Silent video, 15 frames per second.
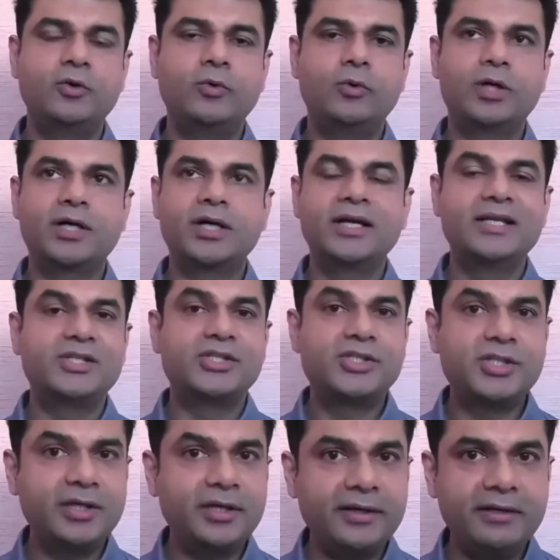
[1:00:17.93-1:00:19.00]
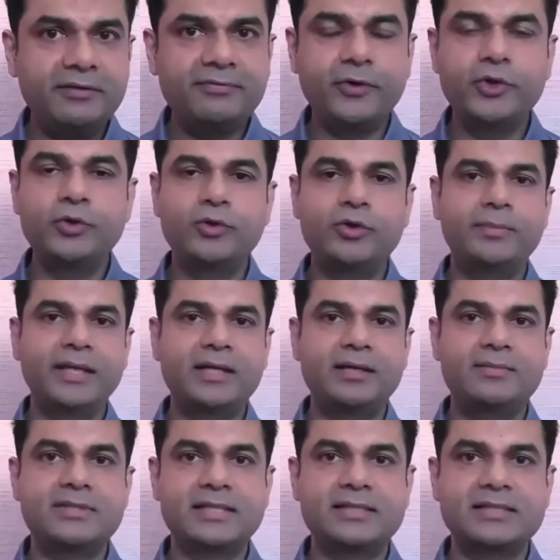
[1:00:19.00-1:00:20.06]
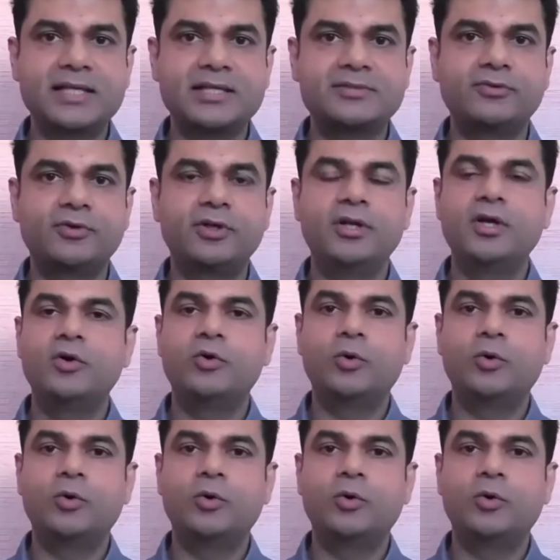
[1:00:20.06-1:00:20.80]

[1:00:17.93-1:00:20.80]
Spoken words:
who are cheering for you to become successful,